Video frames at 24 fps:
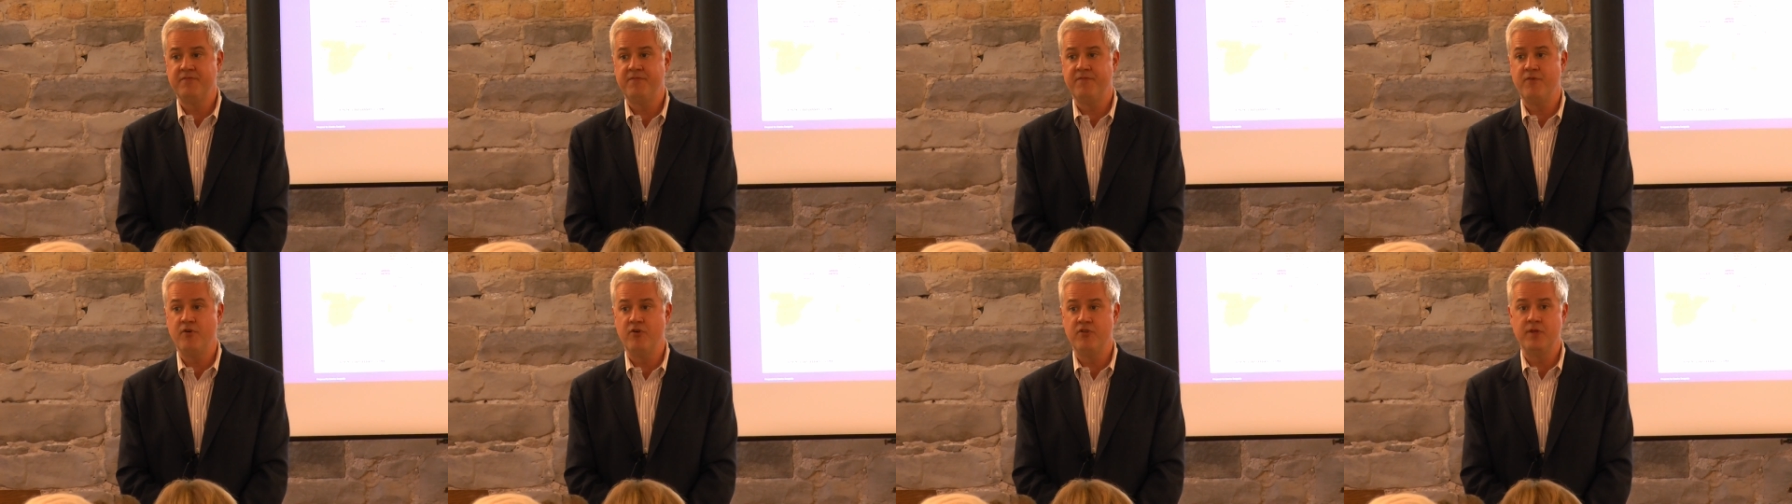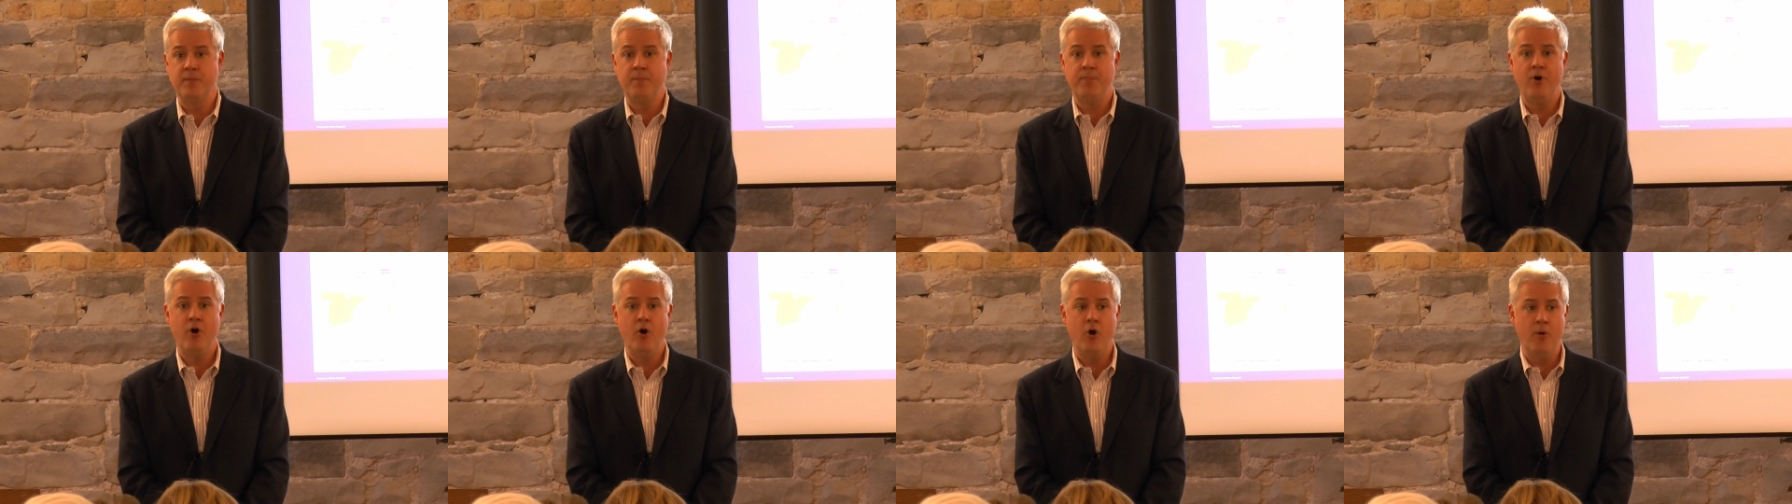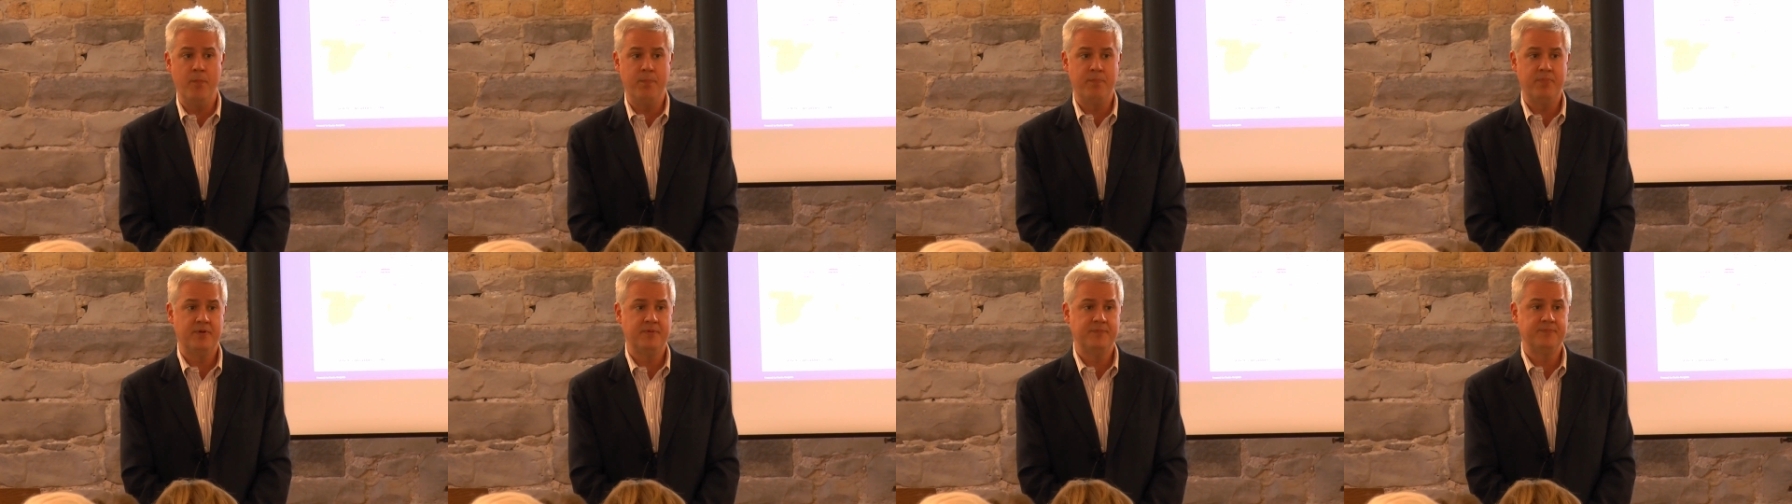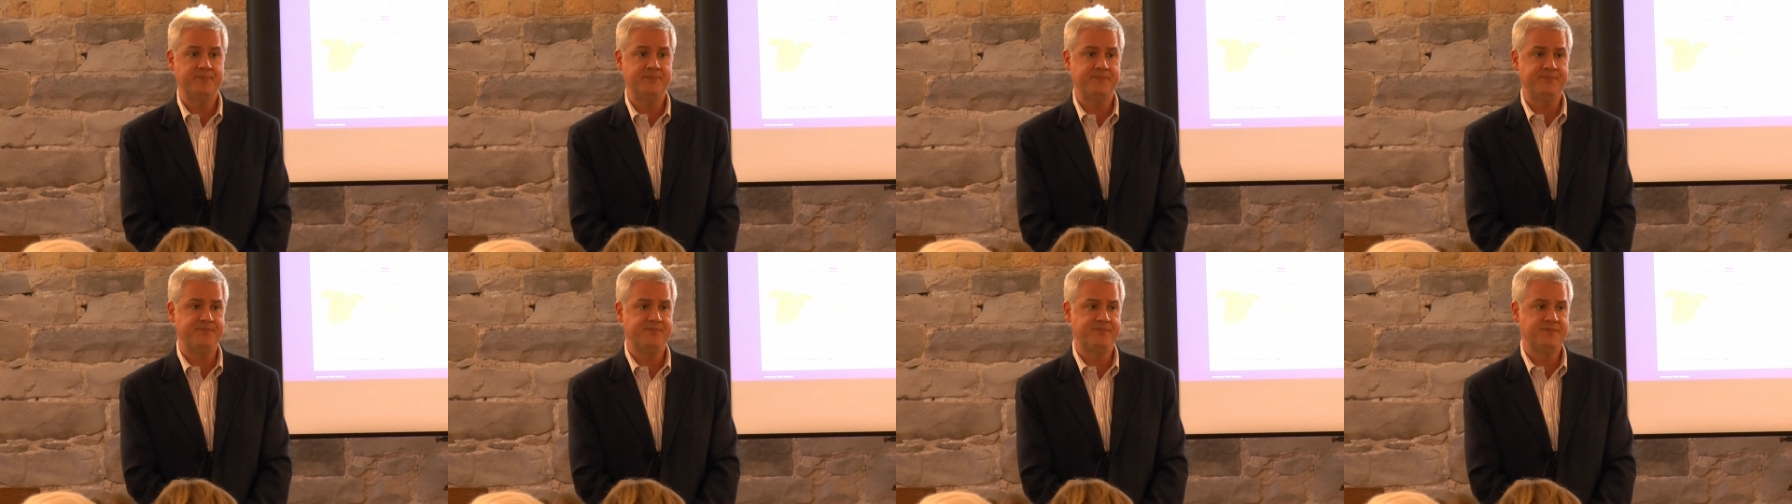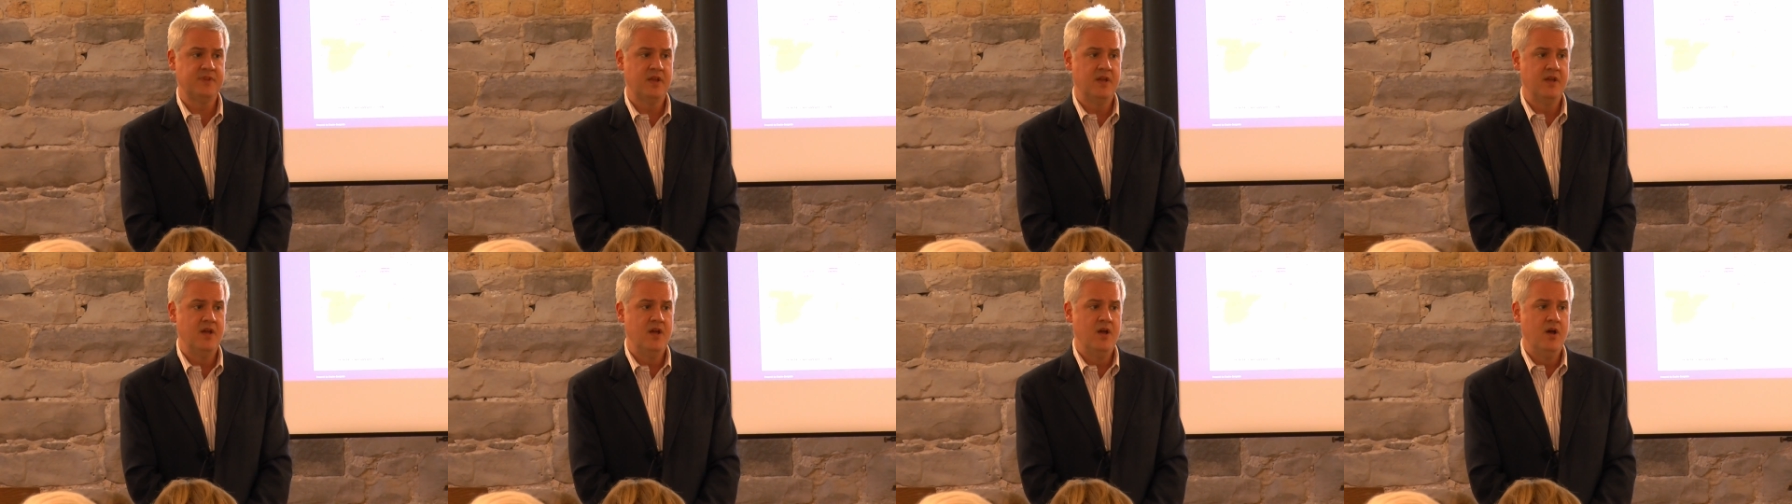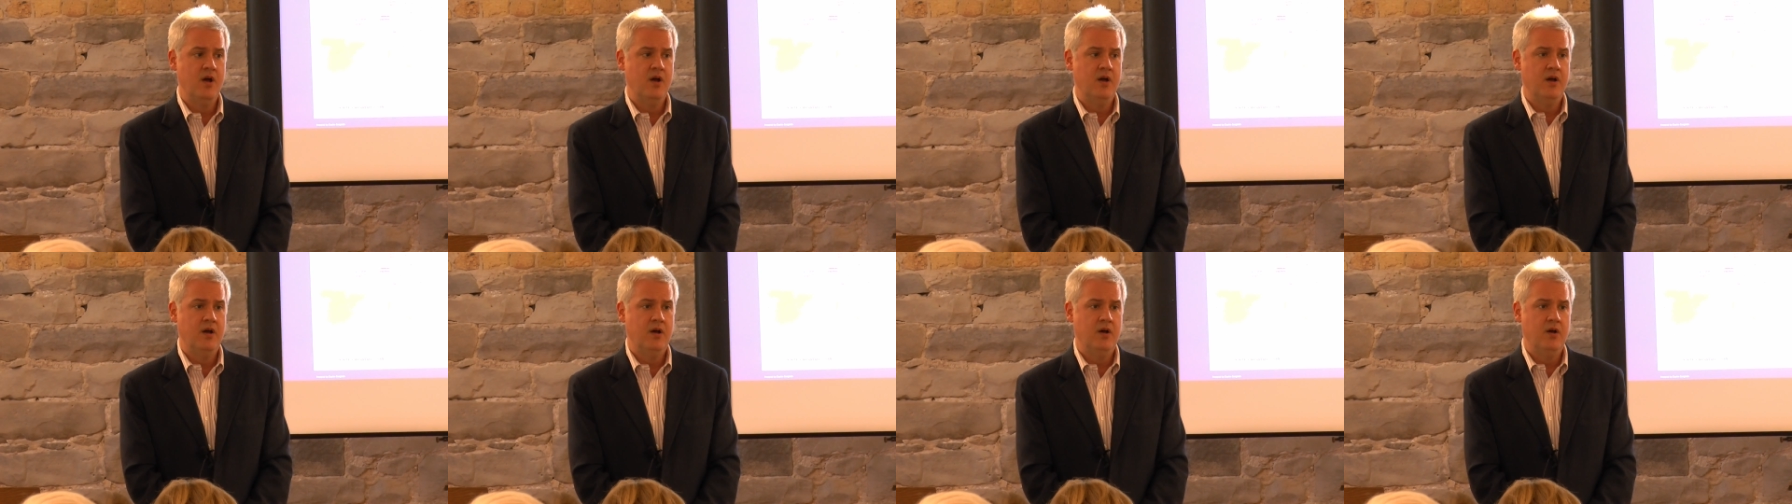for the Pope.
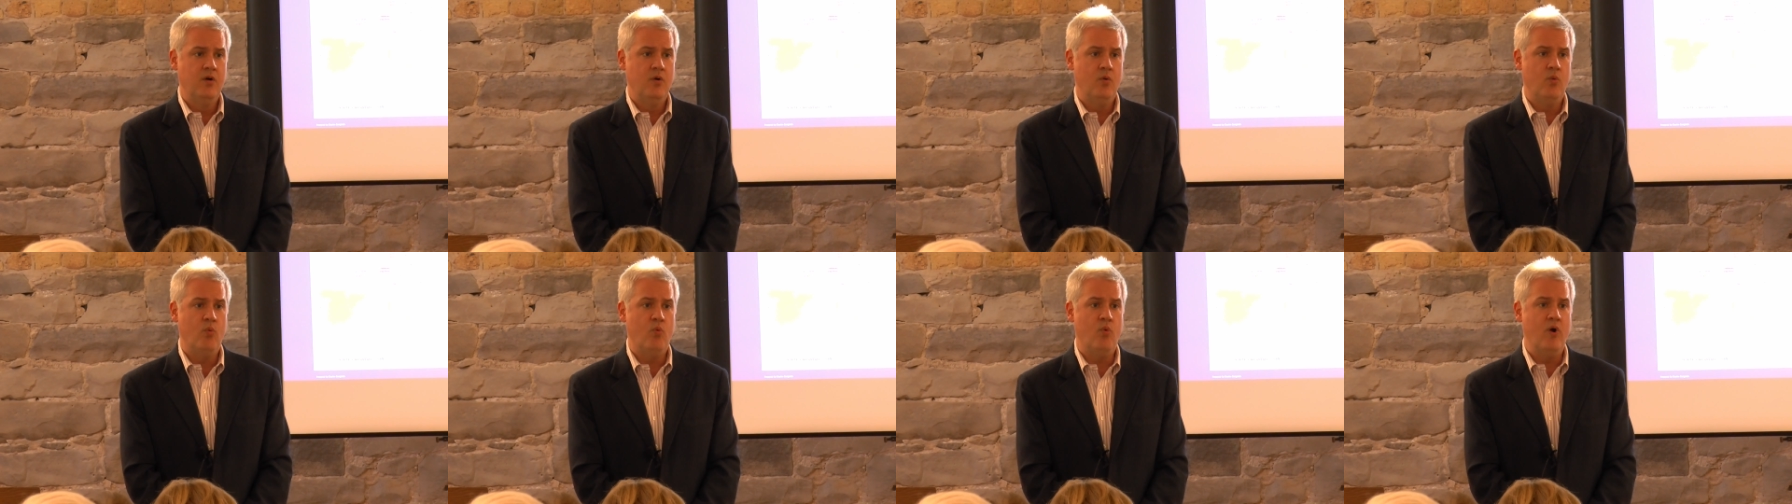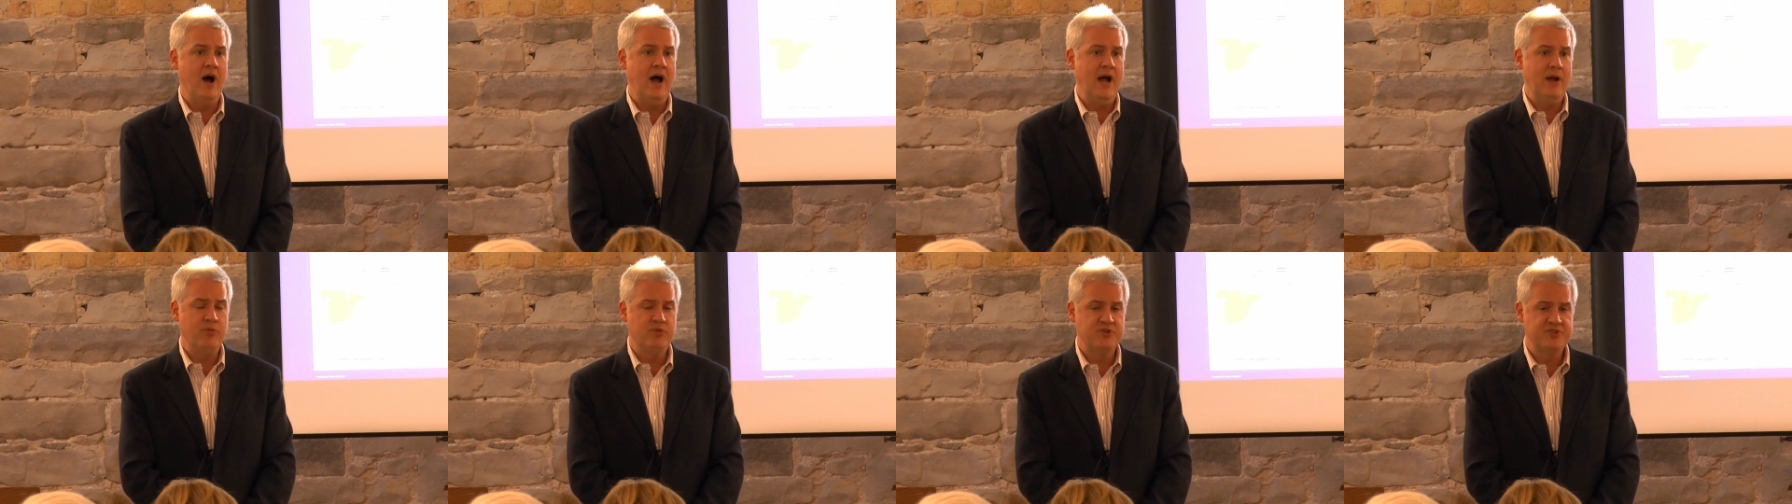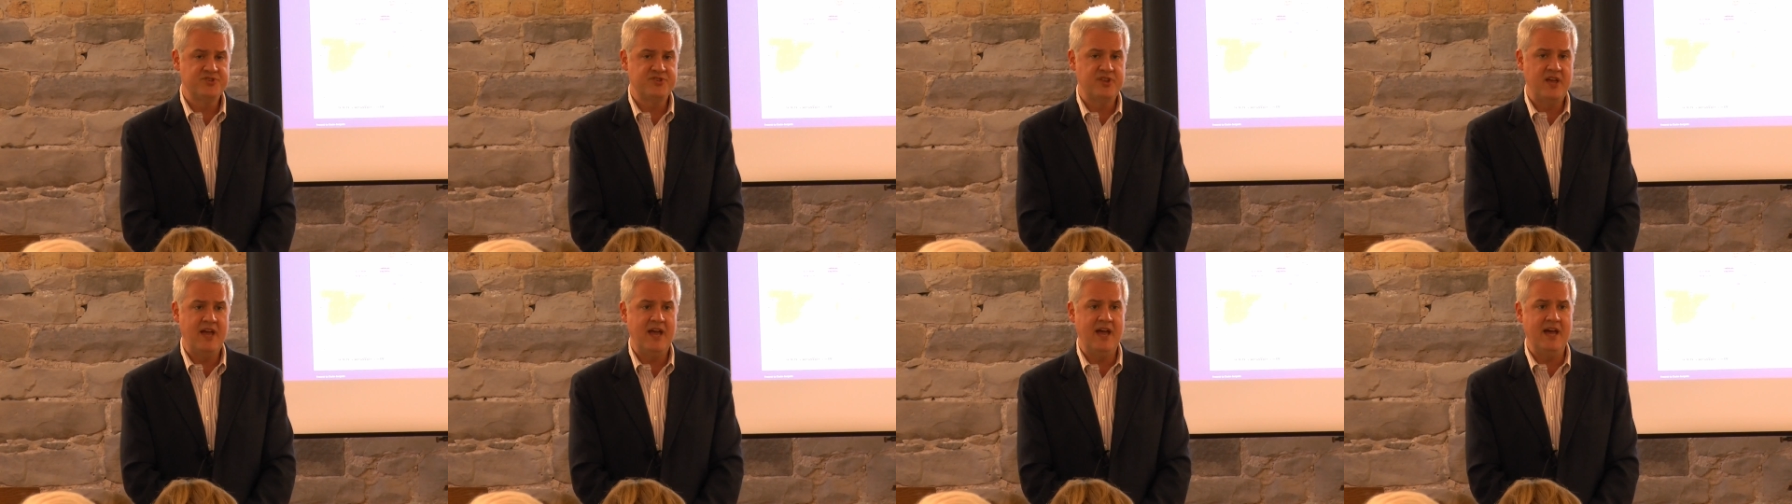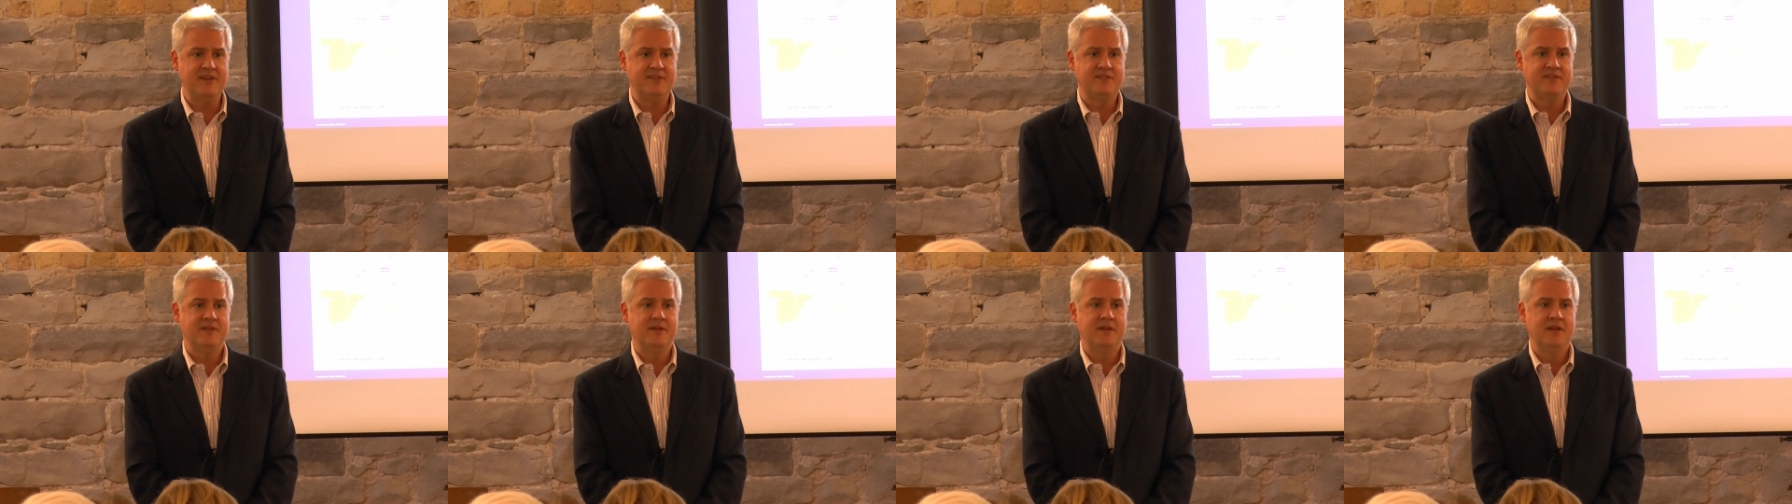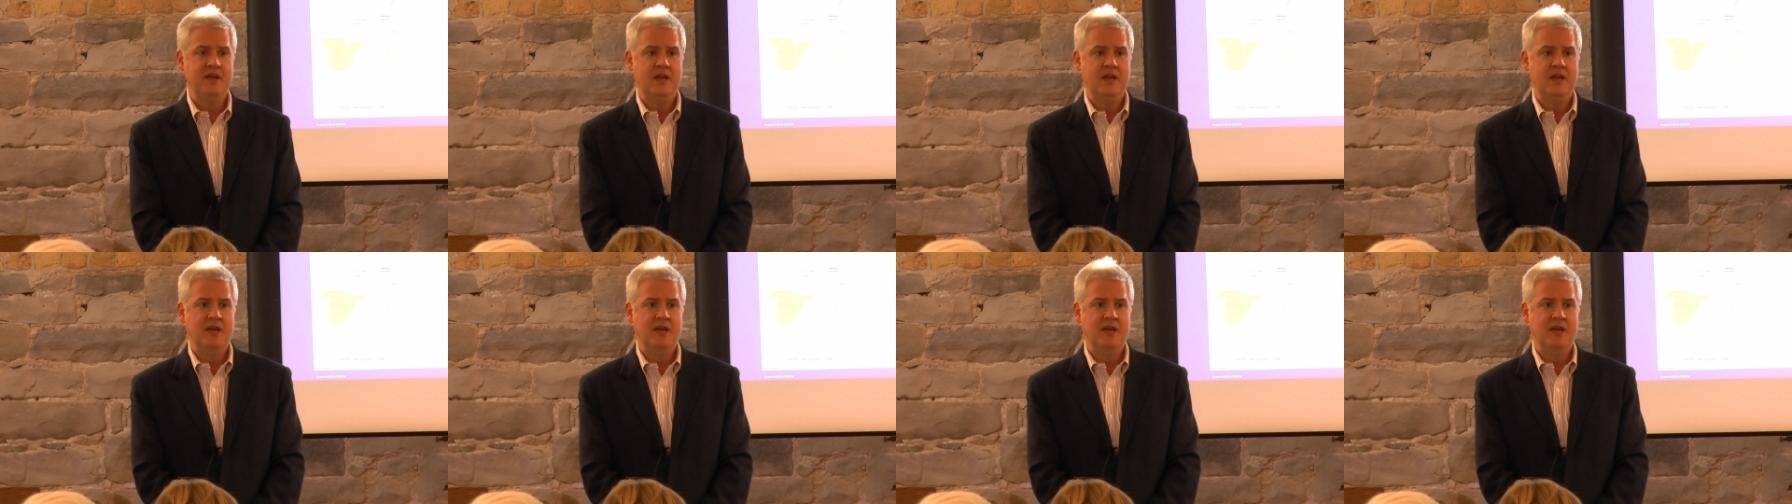Why was that?